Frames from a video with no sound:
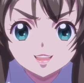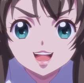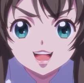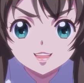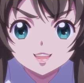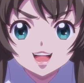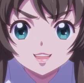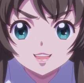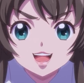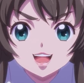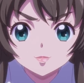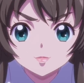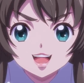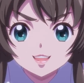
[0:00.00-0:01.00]
and I'm going
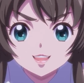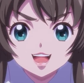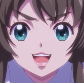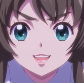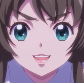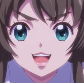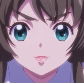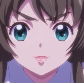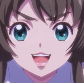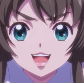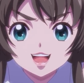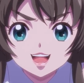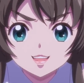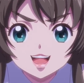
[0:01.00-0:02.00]
out on the mean
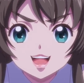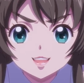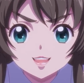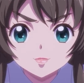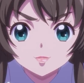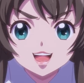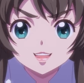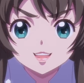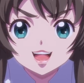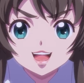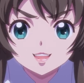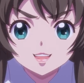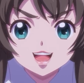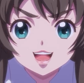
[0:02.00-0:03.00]
streets cracking down
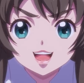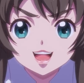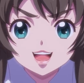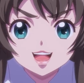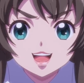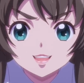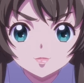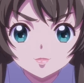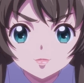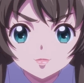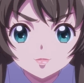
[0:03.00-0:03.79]
on crime.